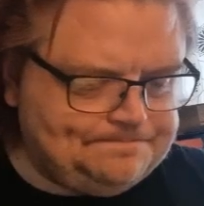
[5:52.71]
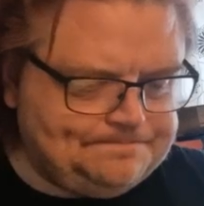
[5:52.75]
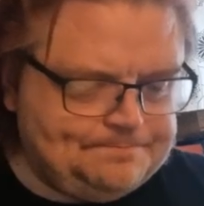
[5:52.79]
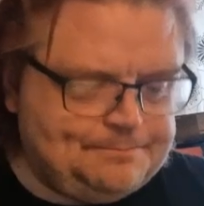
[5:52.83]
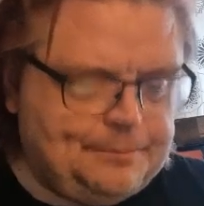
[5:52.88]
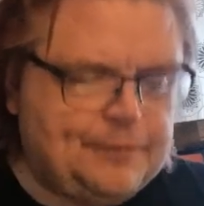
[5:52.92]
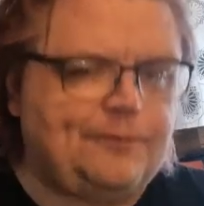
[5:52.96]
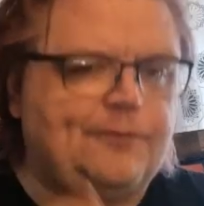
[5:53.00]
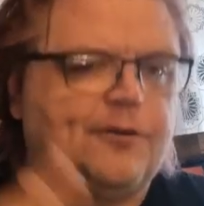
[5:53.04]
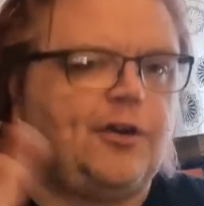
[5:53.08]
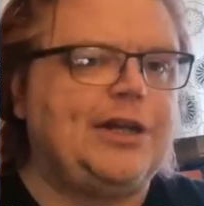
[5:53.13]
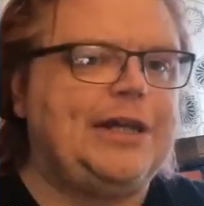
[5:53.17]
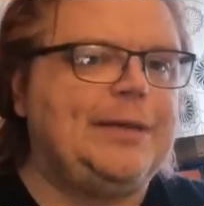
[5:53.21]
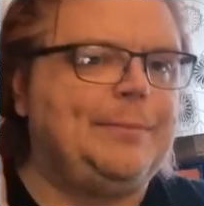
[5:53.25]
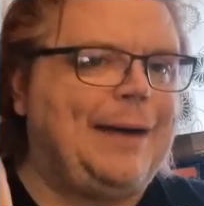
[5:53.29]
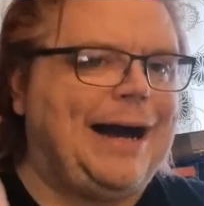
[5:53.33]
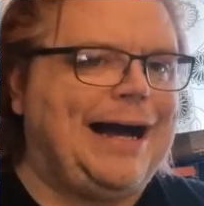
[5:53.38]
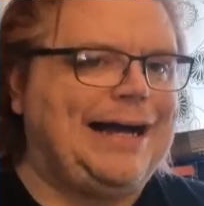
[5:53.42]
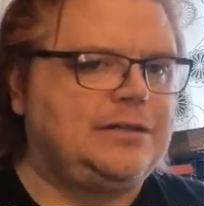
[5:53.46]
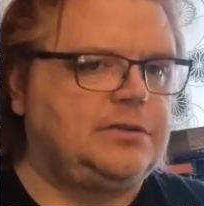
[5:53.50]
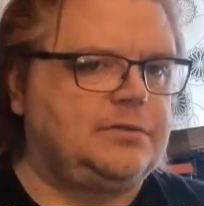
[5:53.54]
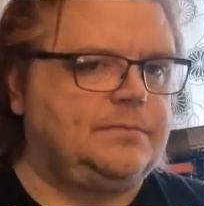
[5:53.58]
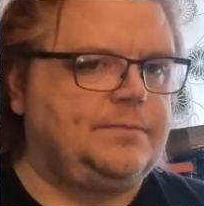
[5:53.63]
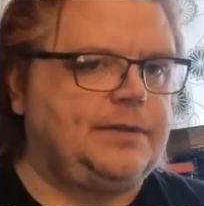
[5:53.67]
before you
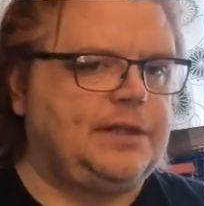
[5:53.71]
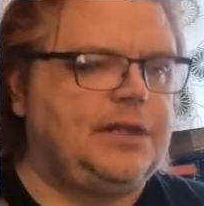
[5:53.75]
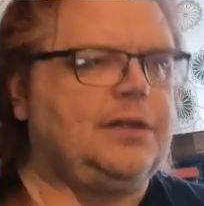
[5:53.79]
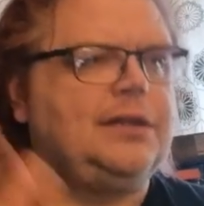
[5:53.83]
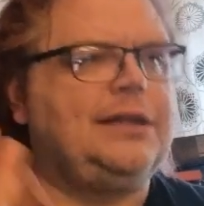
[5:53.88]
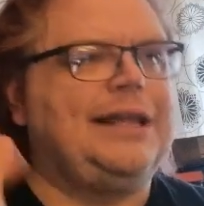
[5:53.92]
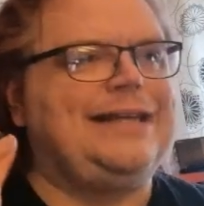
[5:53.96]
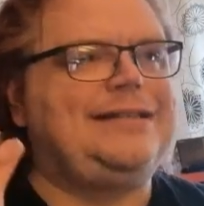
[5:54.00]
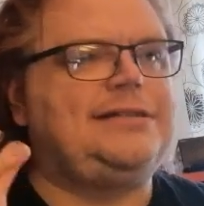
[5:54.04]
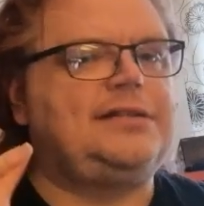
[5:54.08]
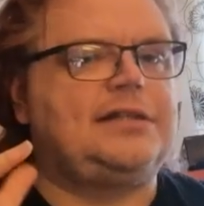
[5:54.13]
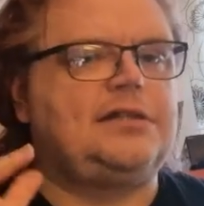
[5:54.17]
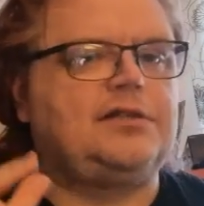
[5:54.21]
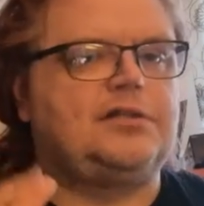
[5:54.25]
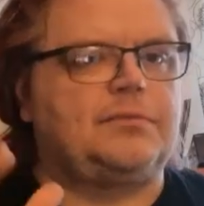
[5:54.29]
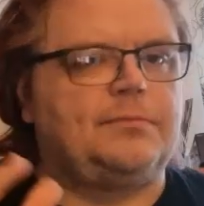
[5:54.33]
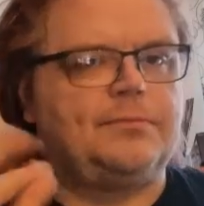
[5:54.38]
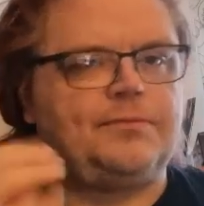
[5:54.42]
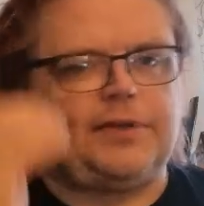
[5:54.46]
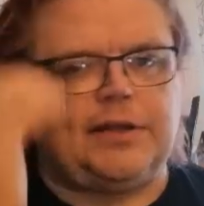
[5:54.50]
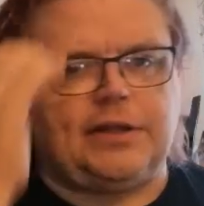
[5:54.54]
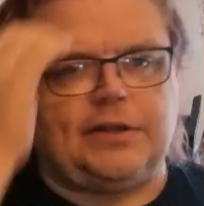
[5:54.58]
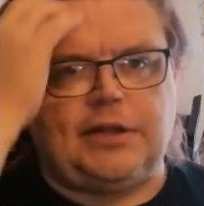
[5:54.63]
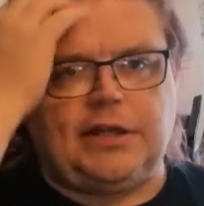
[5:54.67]
buy something, unless there's
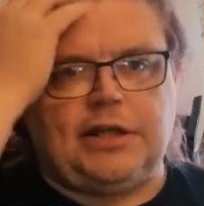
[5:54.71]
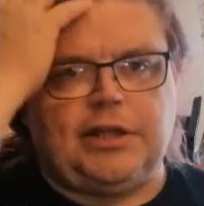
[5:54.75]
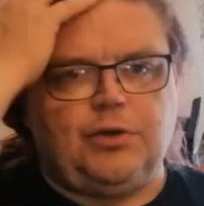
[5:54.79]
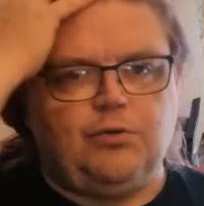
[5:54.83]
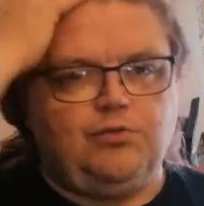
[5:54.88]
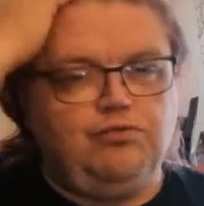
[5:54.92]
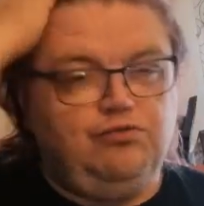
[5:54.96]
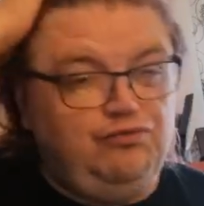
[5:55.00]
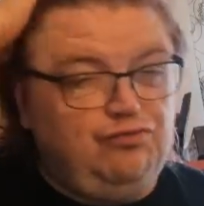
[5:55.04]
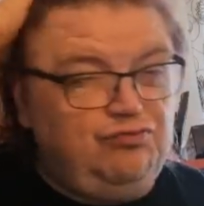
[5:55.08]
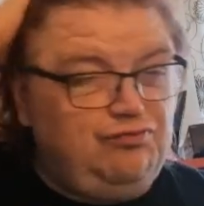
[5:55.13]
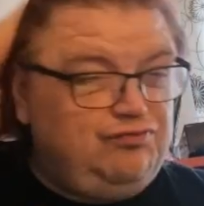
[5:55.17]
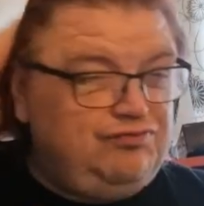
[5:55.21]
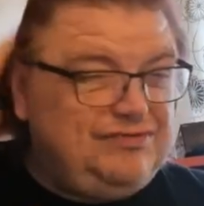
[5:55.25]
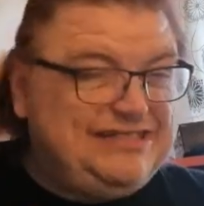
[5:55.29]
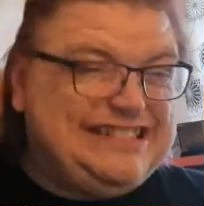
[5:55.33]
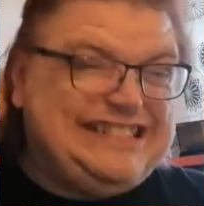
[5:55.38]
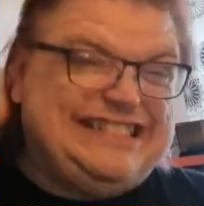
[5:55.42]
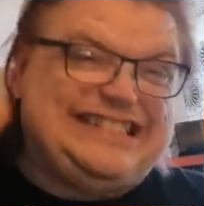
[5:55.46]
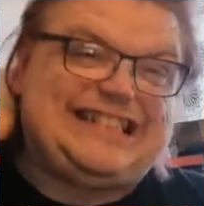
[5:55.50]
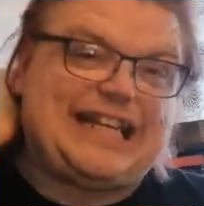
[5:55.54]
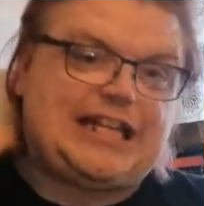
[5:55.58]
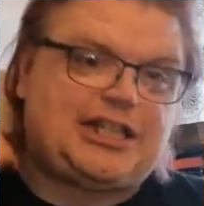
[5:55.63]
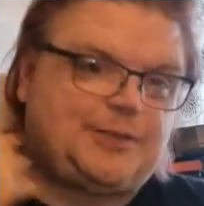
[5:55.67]
something that you
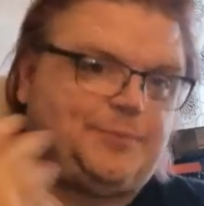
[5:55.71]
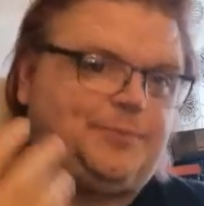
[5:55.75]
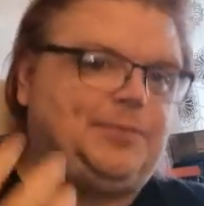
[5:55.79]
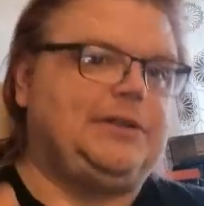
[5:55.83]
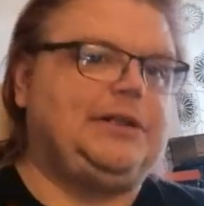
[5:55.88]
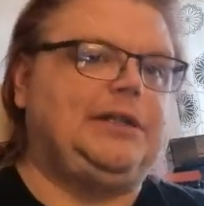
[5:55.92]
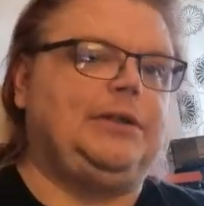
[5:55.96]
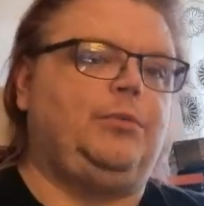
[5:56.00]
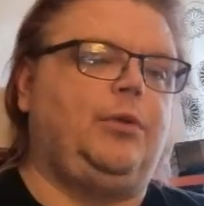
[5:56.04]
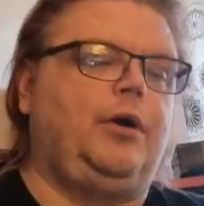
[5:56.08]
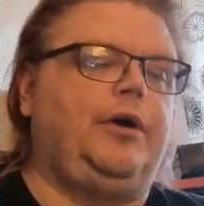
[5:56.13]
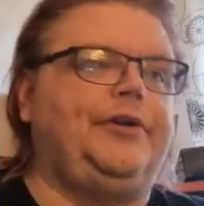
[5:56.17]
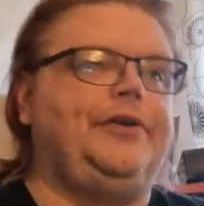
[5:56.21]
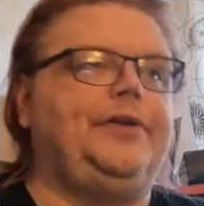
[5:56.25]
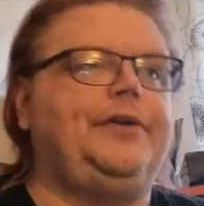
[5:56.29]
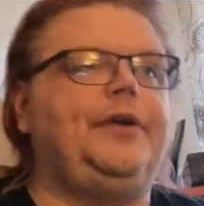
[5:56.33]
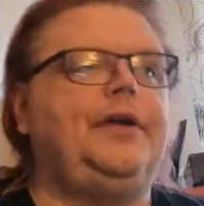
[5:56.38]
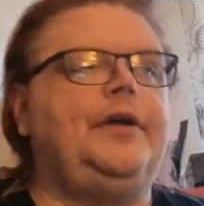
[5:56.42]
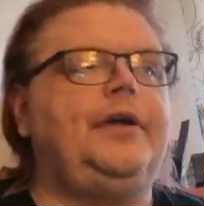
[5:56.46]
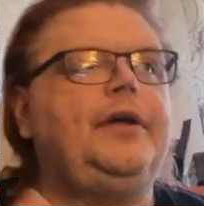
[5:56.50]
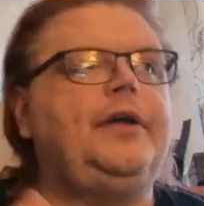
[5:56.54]
desperately want,